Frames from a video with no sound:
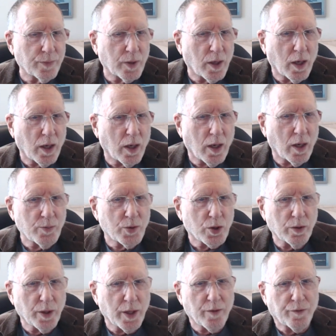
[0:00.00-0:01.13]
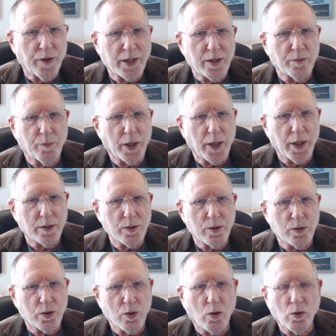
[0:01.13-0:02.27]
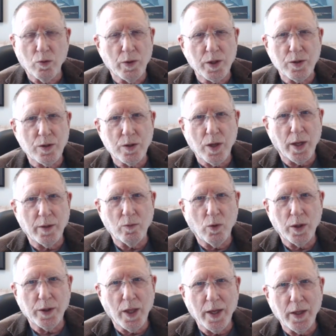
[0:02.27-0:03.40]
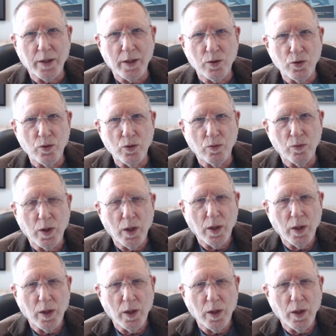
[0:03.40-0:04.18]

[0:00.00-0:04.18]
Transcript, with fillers: I'm certainly affected by soloists and what they can do,